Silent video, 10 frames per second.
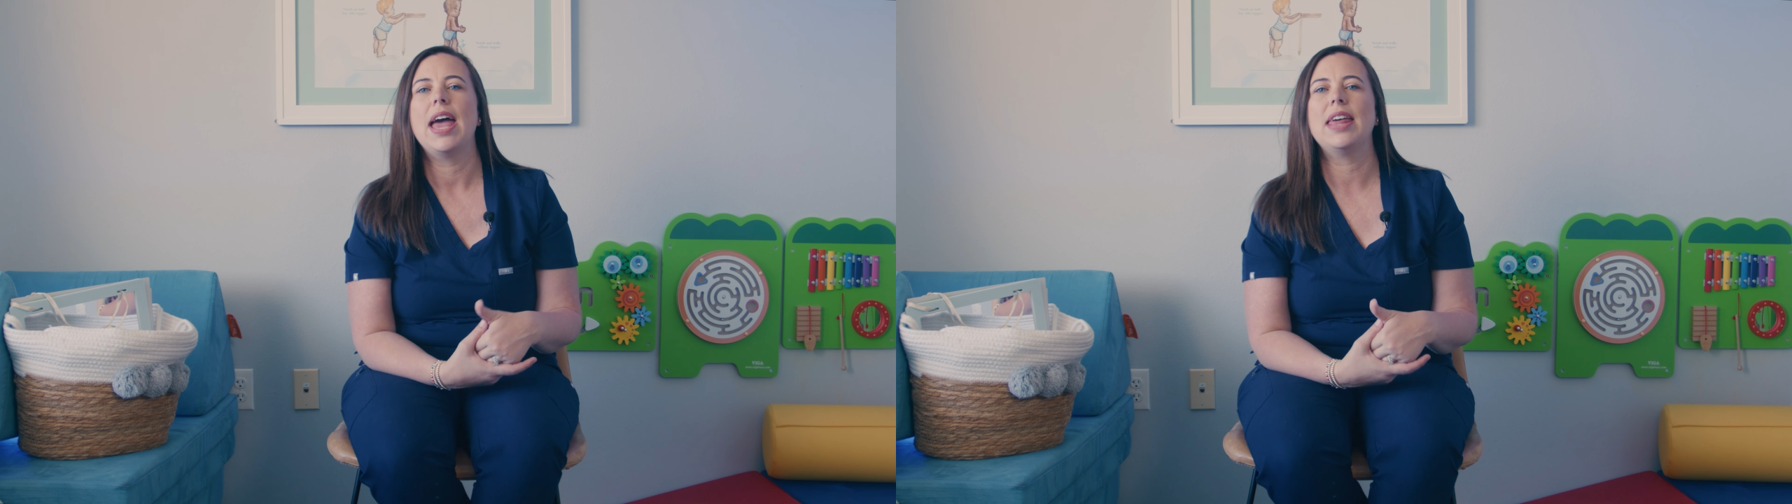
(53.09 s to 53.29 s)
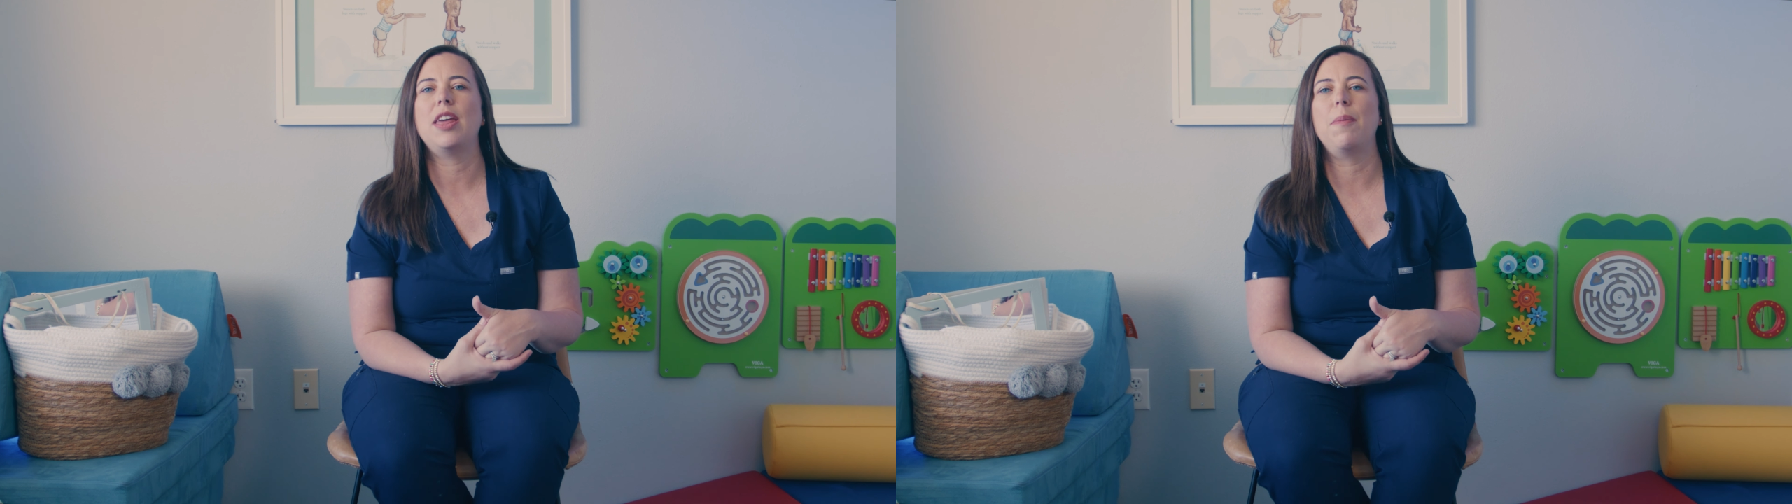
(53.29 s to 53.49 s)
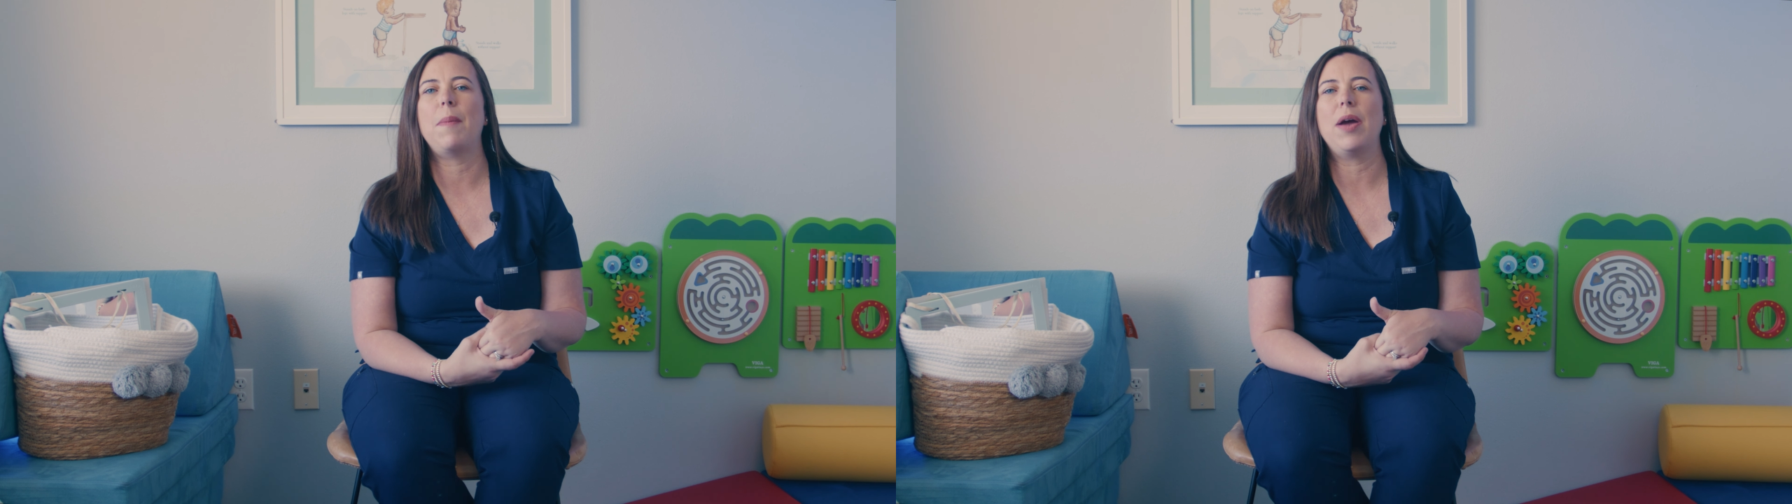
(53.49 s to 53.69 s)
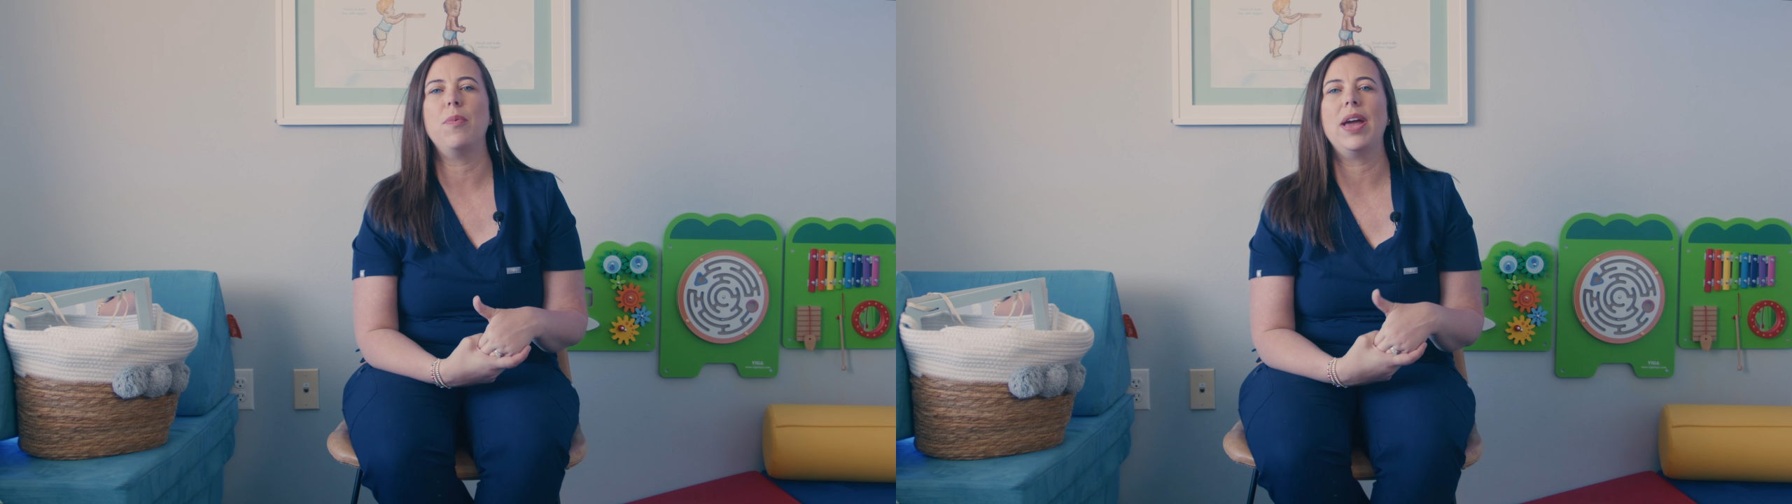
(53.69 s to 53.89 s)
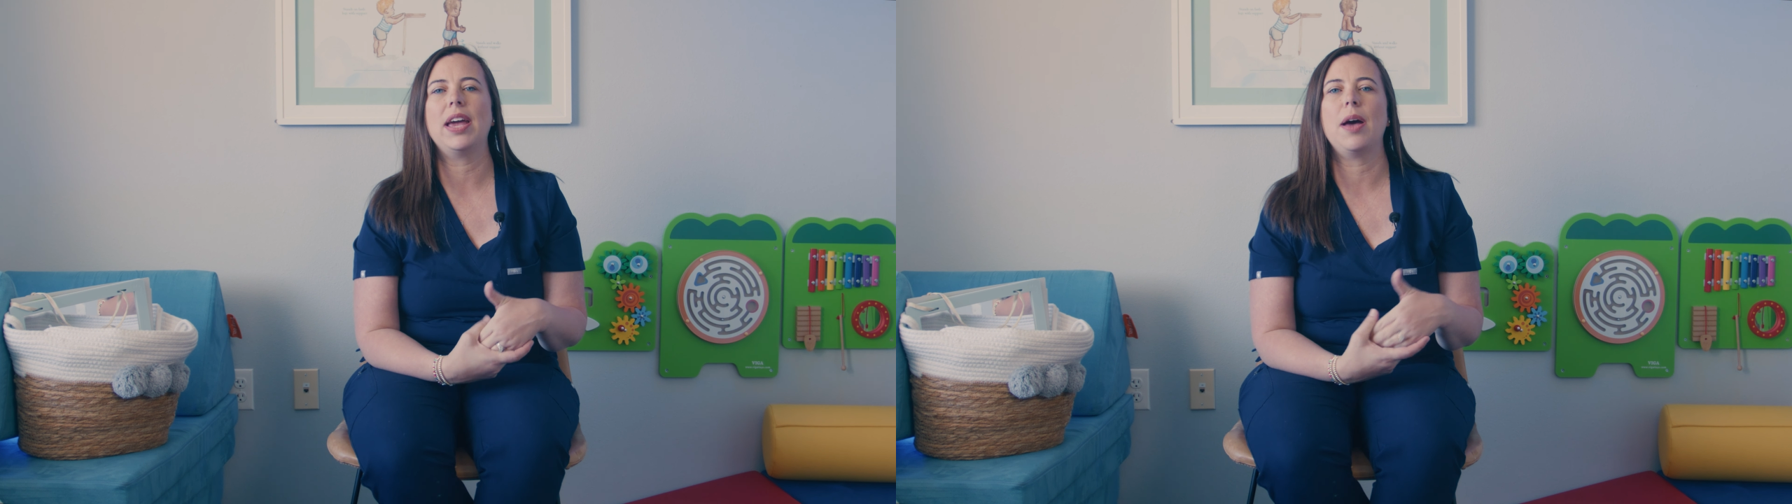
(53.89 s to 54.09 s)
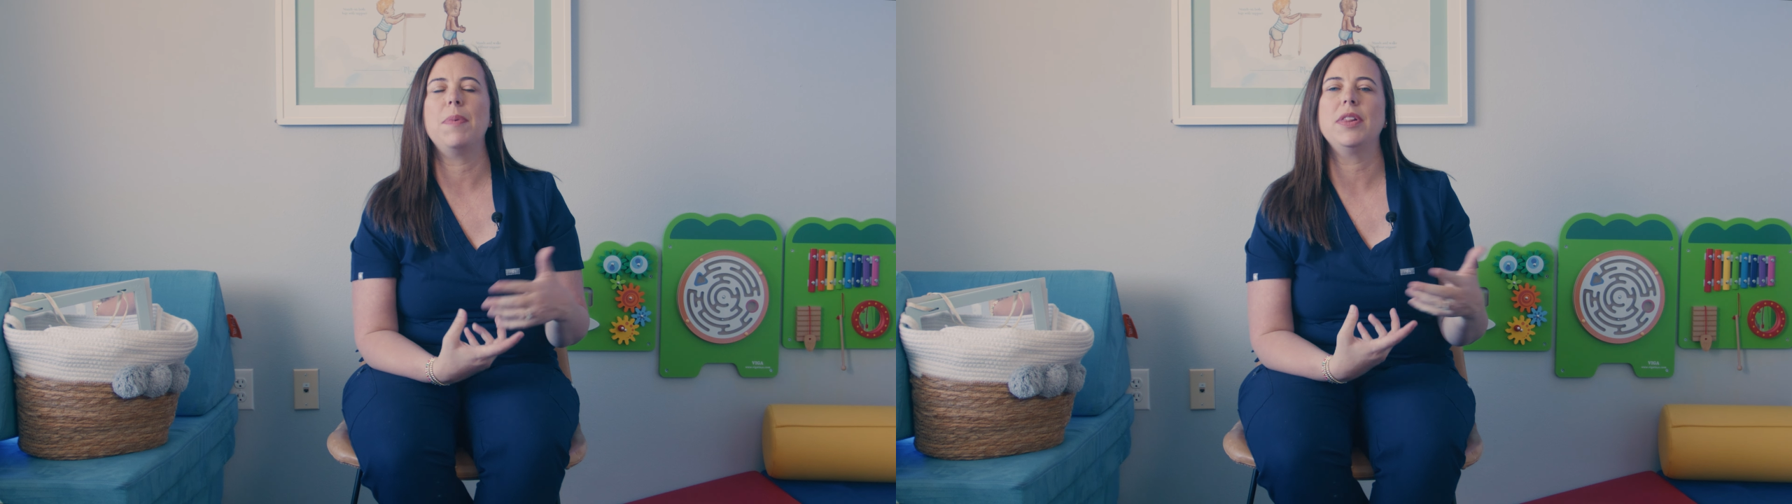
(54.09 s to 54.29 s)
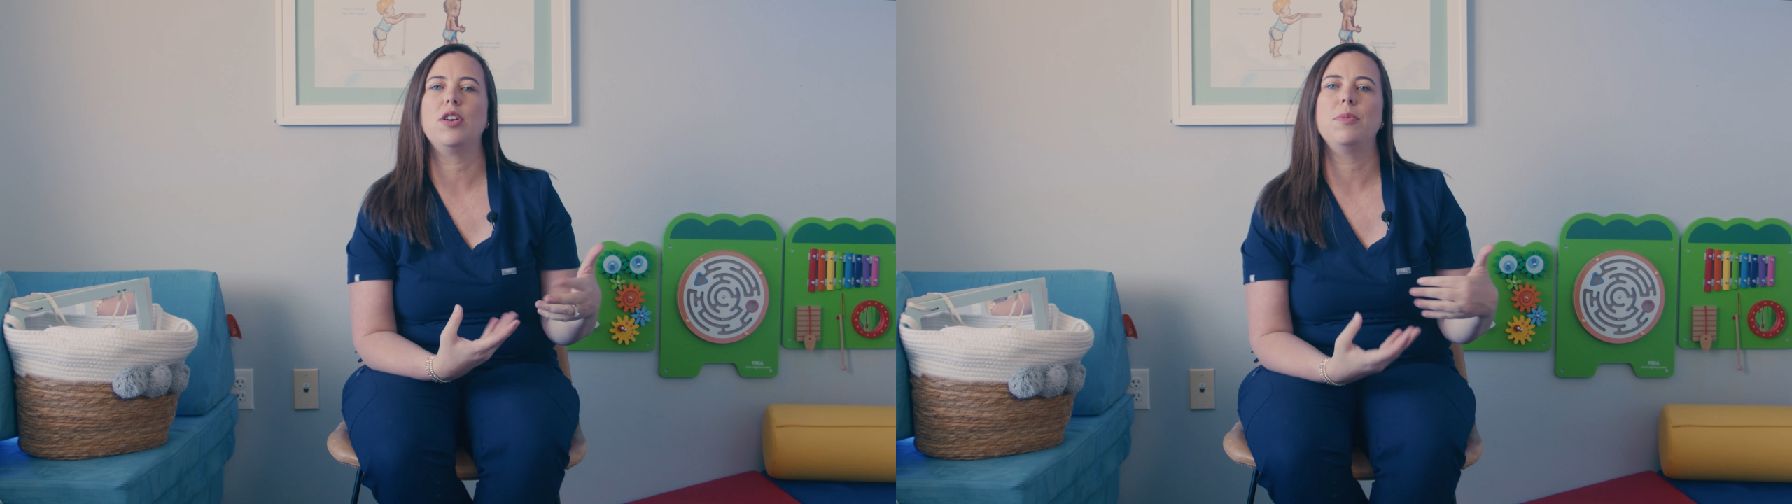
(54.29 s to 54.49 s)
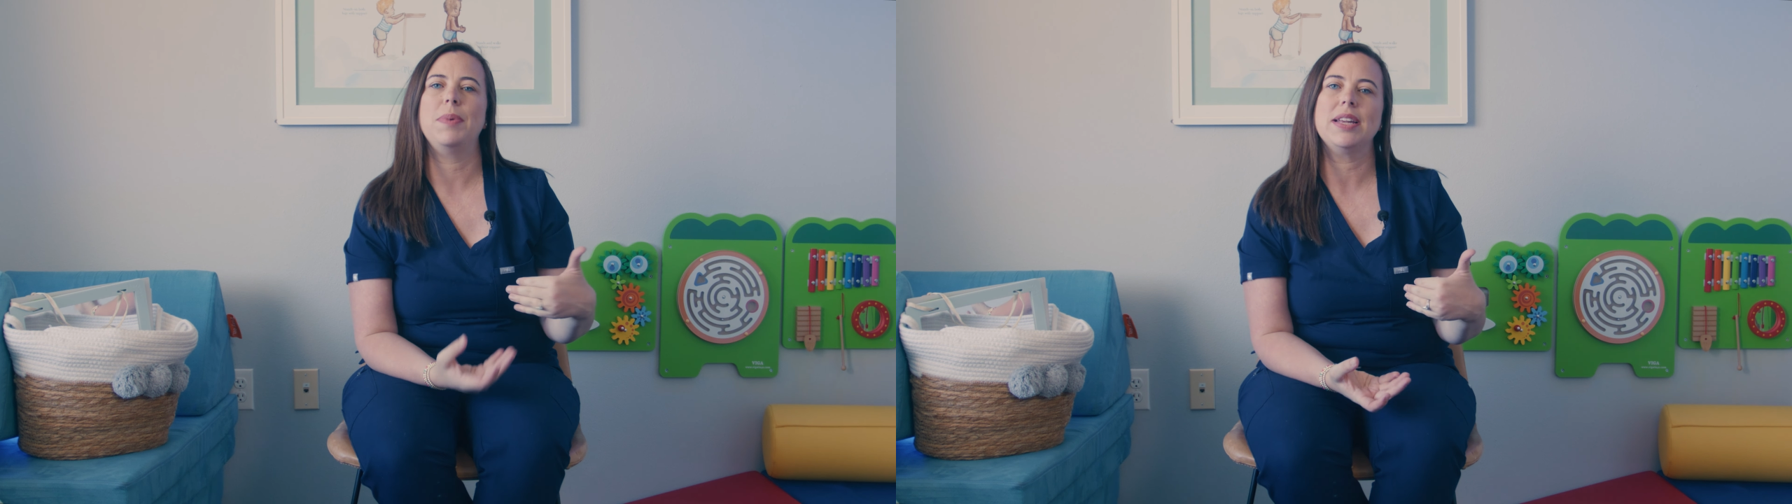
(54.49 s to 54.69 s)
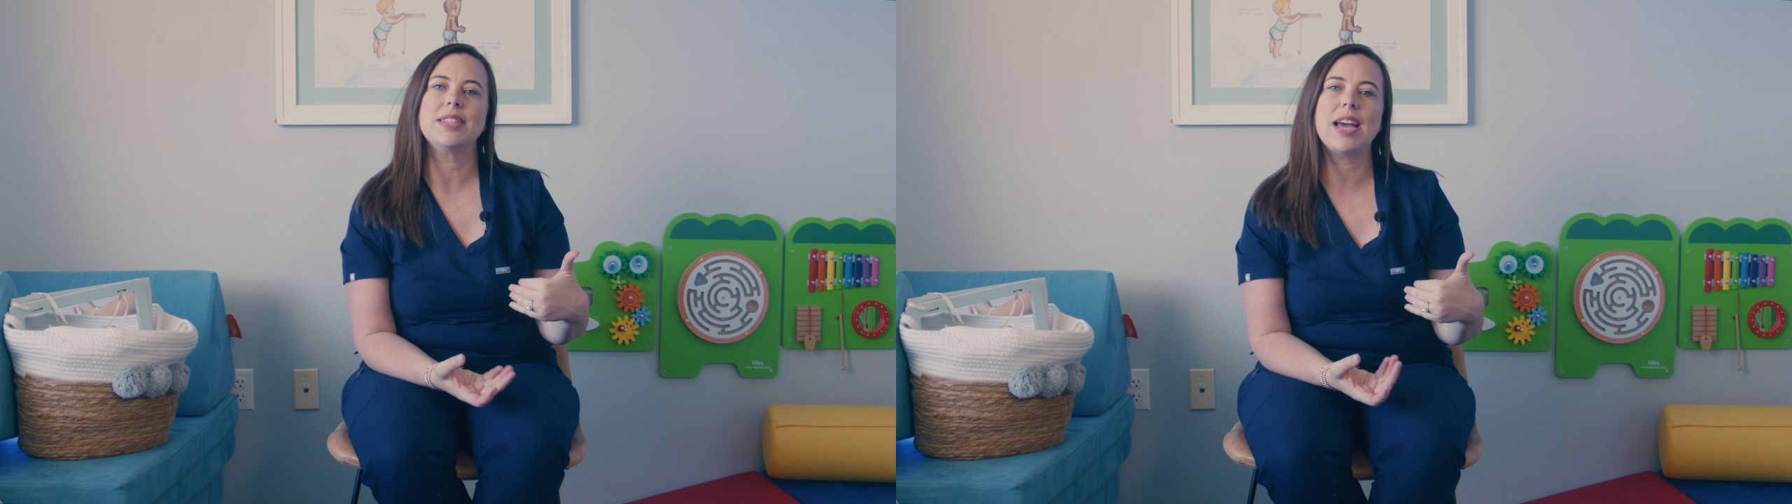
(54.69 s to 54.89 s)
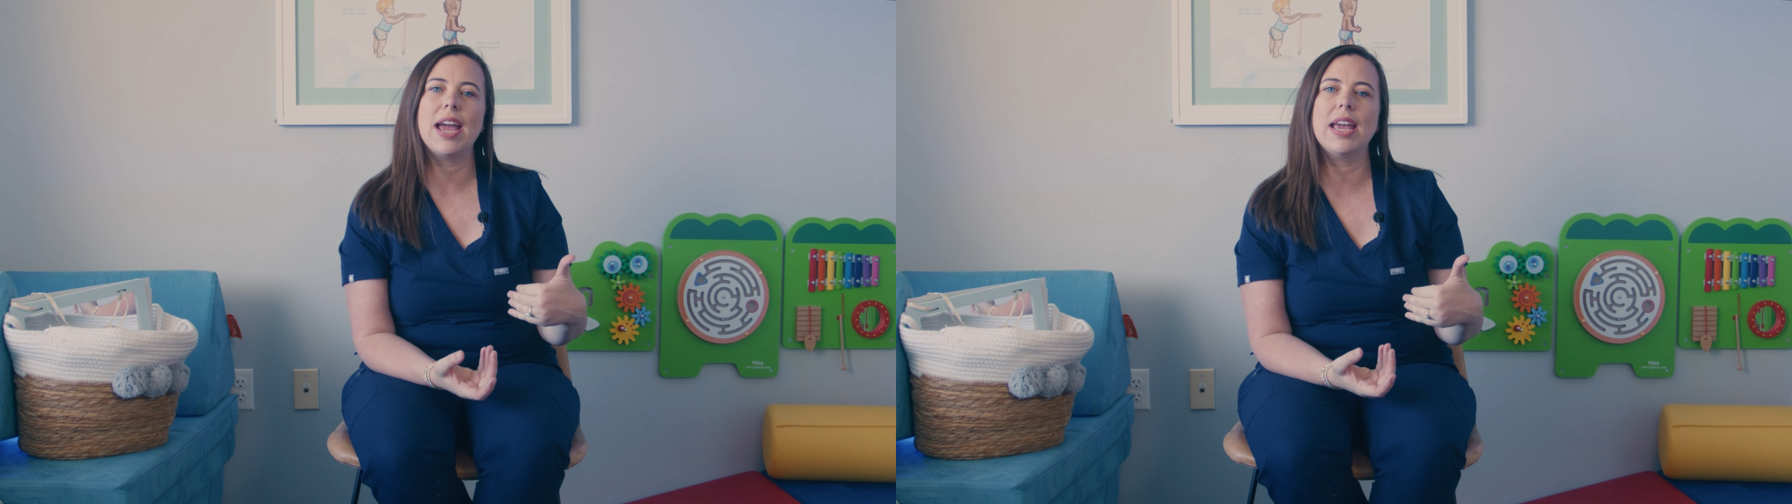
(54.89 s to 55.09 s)
and they might wake up a little bit
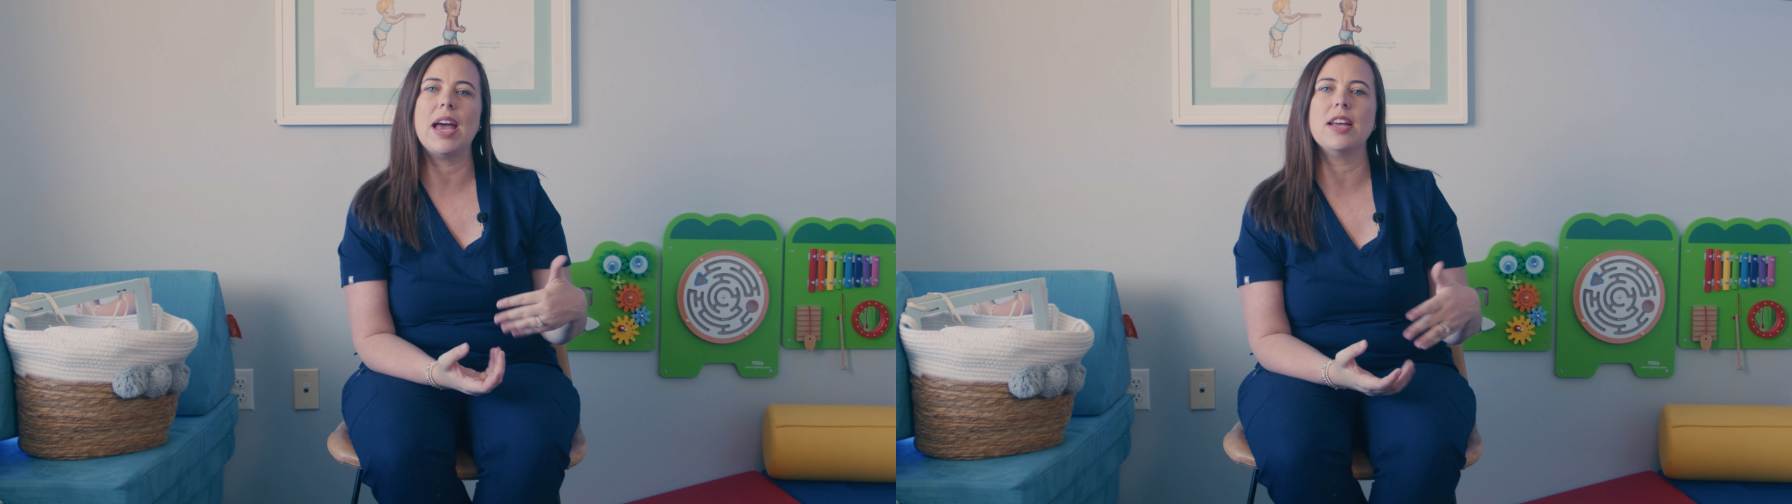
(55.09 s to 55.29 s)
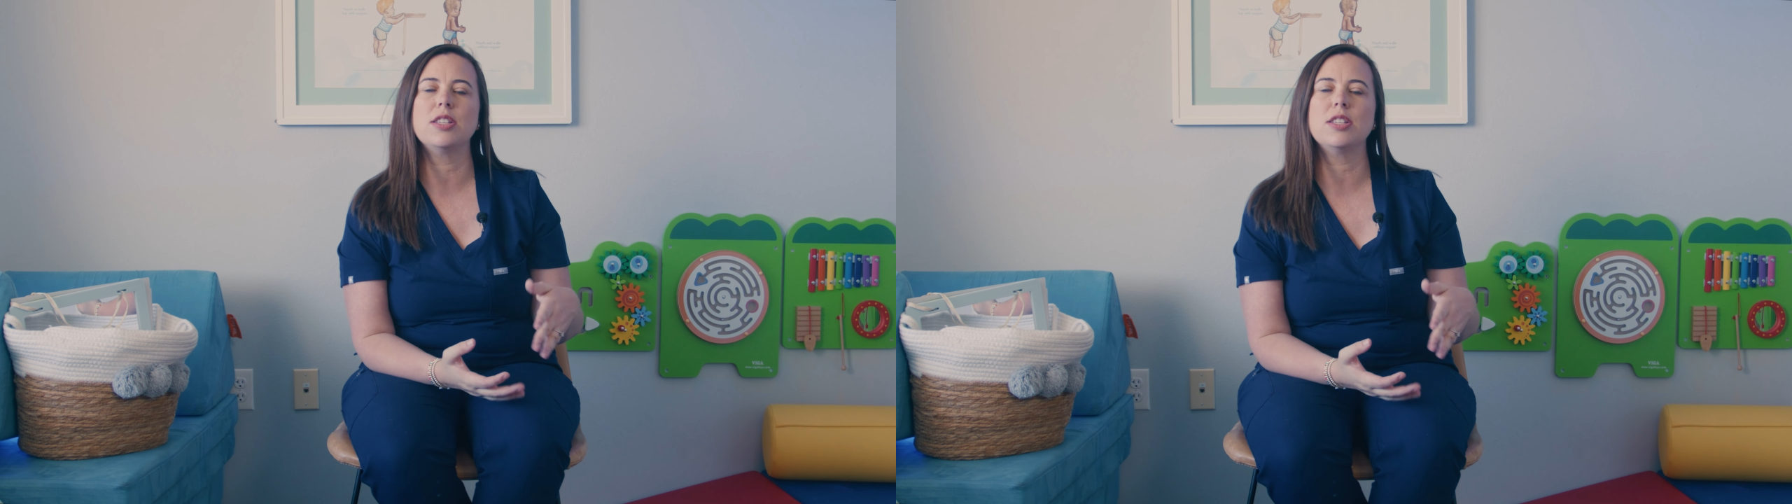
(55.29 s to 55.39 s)
tight,